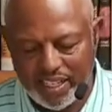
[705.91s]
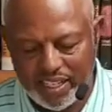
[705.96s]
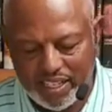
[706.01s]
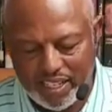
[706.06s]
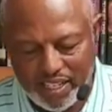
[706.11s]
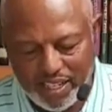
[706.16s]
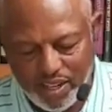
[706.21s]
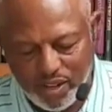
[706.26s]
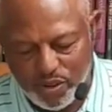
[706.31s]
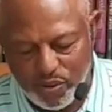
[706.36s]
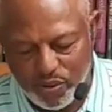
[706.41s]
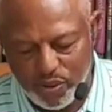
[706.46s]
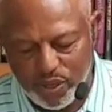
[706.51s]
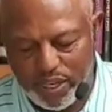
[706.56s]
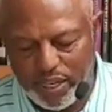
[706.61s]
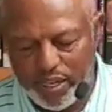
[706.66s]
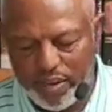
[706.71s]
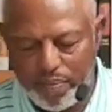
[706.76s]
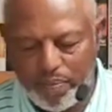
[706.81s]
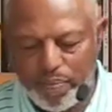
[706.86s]
You know,
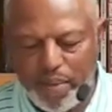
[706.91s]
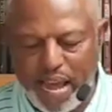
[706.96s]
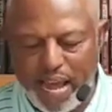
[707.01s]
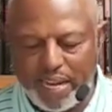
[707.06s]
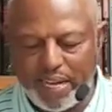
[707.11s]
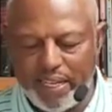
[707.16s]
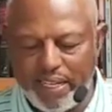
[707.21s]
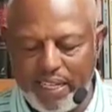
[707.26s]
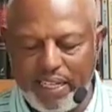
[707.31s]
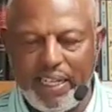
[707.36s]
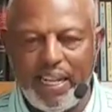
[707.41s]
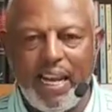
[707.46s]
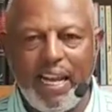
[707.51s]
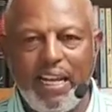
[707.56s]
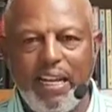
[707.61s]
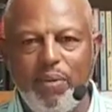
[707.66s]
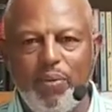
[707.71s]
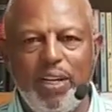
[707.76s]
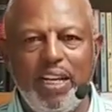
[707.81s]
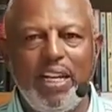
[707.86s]
when back in the
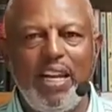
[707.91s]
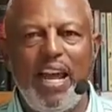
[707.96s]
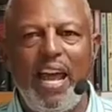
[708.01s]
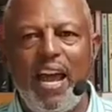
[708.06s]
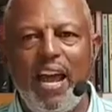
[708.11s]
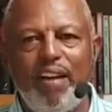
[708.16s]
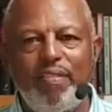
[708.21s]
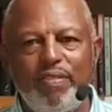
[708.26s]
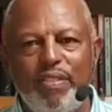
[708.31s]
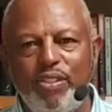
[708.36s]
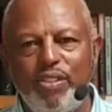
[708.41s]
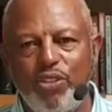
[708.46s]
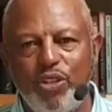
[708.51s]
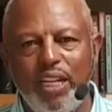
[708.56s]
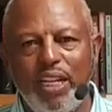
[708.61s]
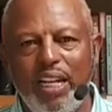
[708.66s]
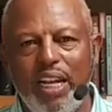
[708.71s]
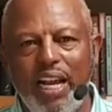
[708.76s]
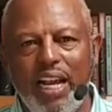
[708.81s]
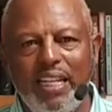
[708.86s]
day we didn't have
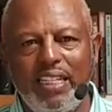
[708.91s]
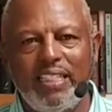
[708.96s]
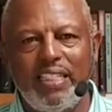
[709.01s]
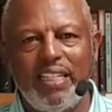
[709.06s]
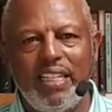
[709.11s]
street lights,